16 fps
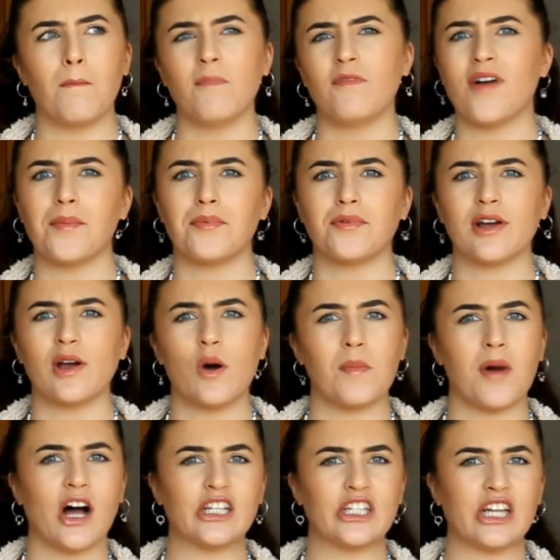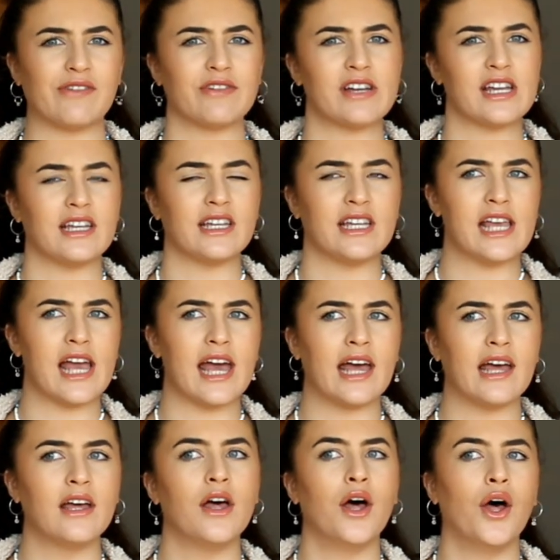February or March every
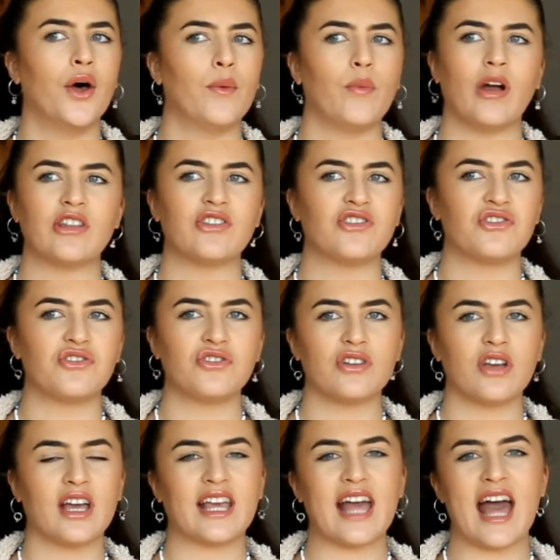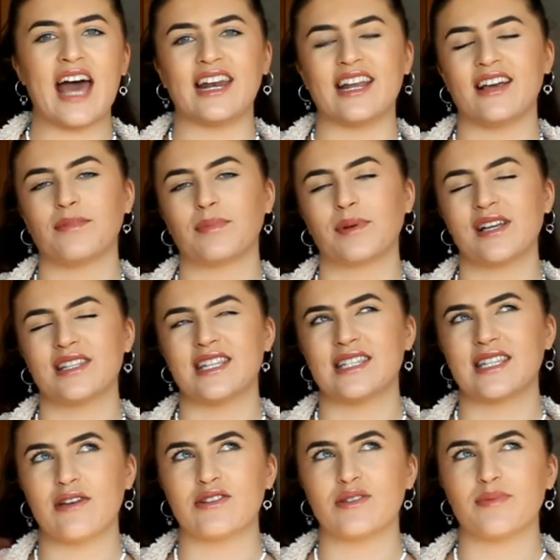year, which again, because
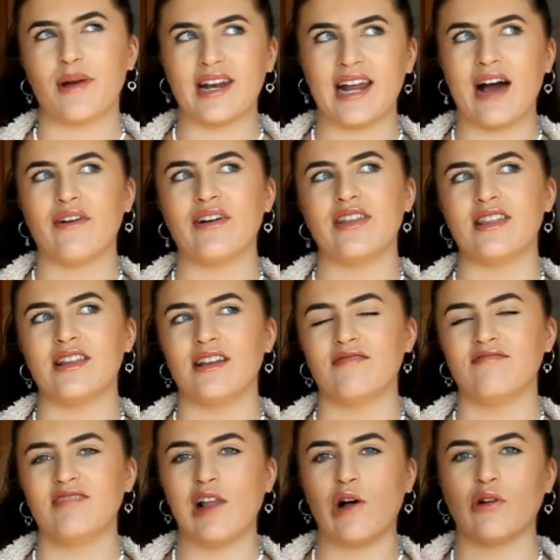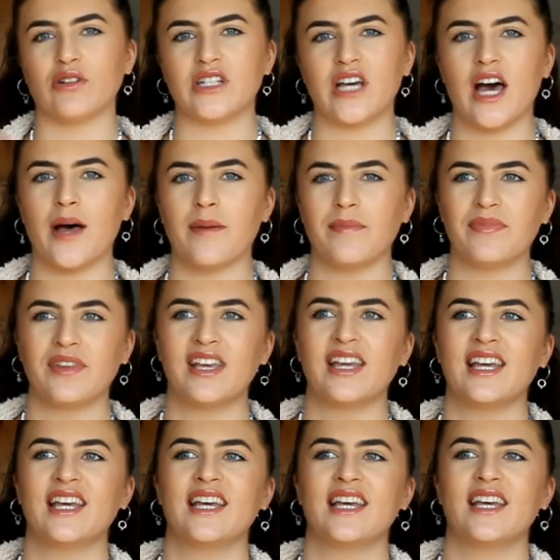it's so spread out in the long term,
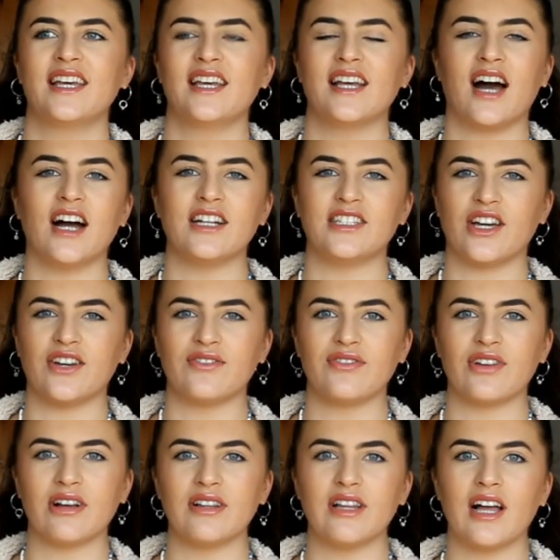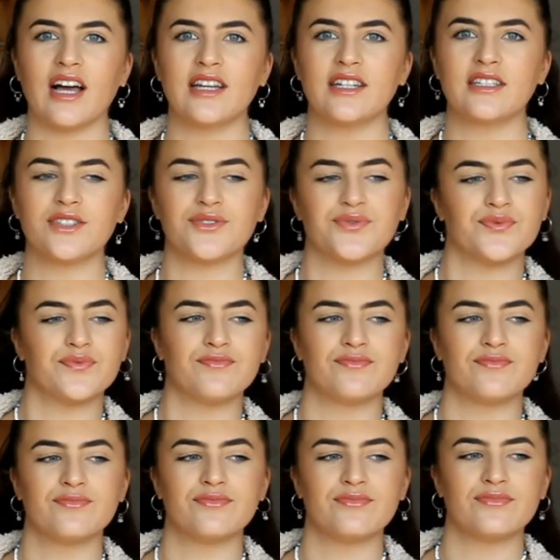I don't feel like
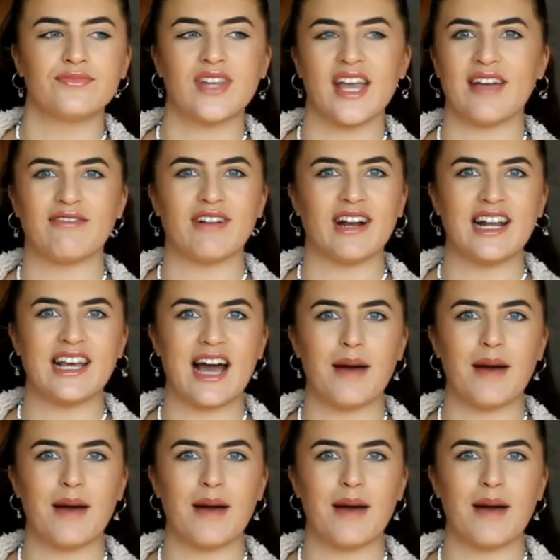it really